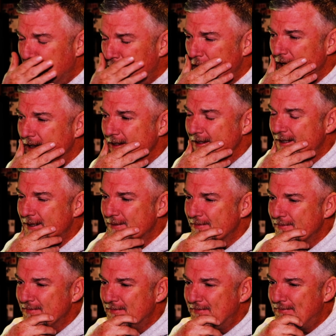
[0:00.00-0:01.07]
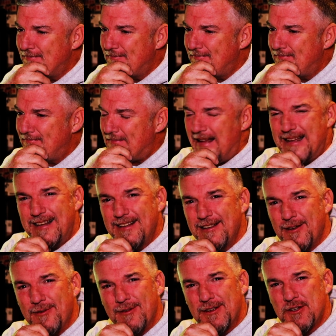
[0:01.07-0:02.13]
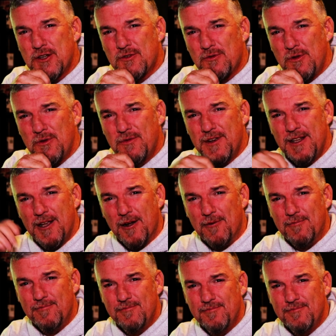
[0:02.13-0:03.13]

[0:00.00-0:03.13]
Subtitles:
And what else? I don't know. Let's just roll the video.